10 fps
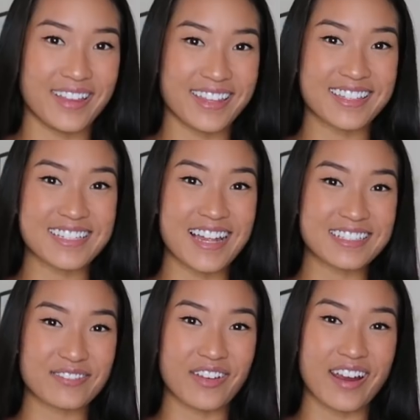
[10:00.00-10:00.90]
I feel like this
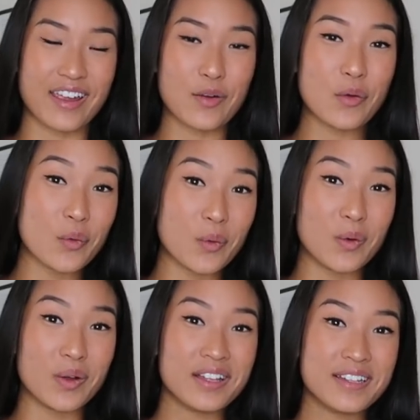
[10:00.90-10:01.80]
has a very
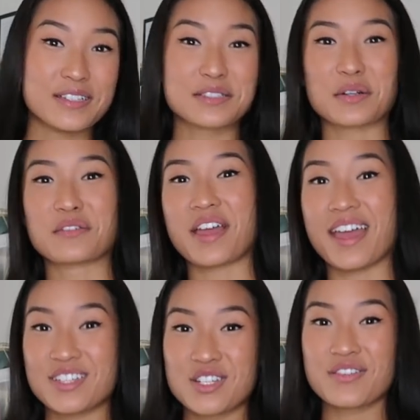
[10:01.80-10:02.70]
cool sort of
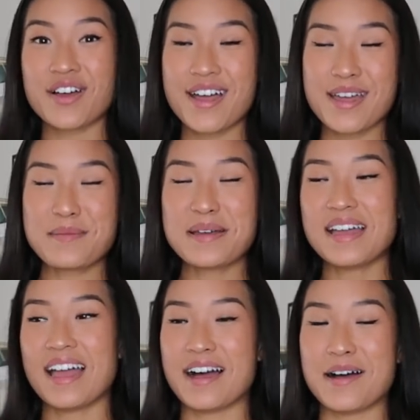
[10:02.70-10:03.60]
edgy vibe.
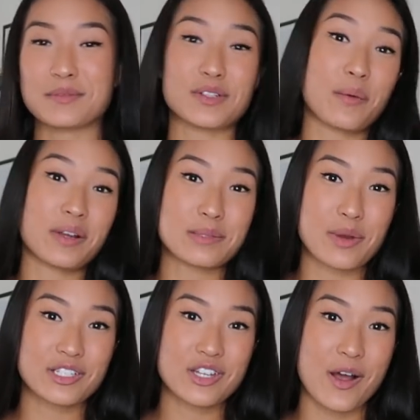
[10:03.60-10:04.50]
Um, so I wanted to branch